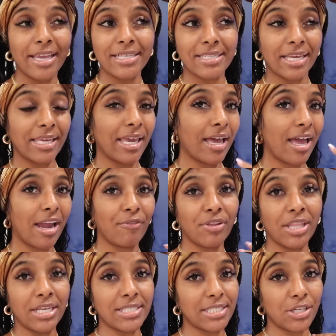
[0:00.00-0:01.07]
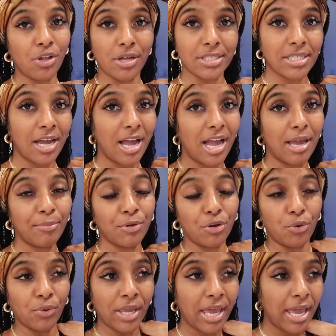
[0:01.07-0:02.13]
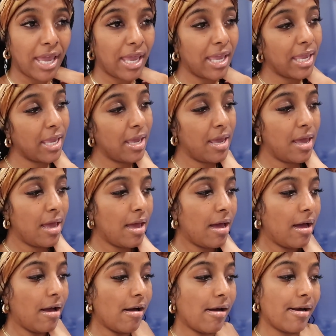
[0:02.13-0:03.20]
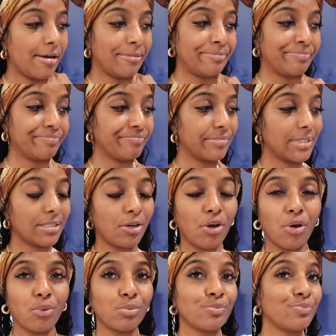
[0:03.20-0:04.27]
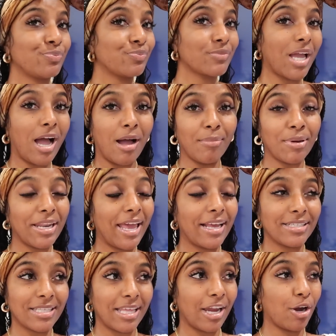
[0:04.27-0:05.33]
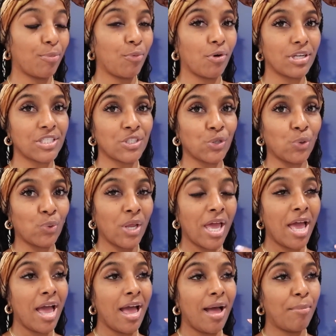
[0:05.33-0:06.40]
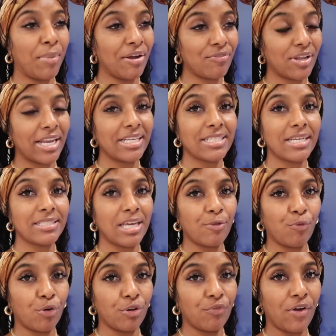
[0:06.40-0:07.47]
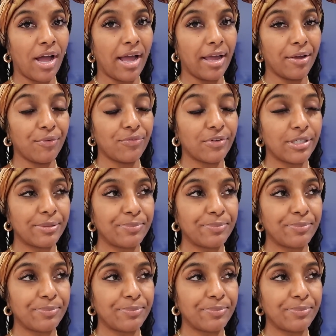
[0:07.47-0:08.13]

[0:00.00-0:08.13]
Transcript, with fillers: He's like, yeah, everything's still on time, you're okay. Um so I'm gonna head to the airport soon. My flight is at ten forty-five.